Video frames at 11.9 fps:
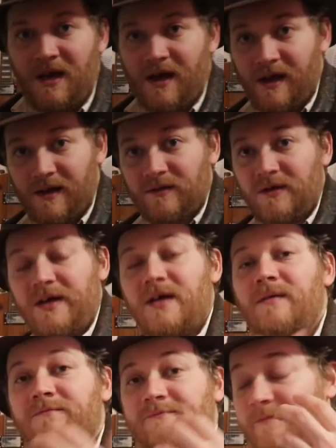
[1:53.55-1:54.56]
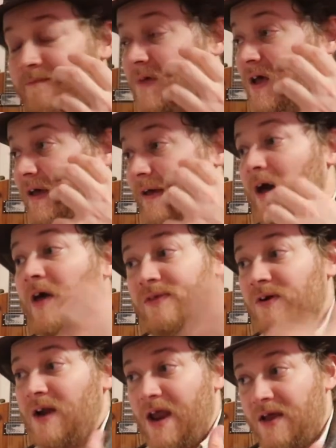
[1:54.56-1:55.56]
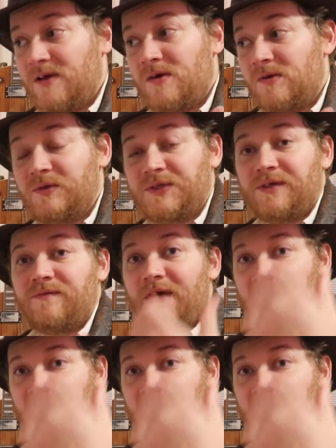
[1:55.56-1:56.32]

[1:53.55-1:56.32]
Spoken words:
Look up other angles of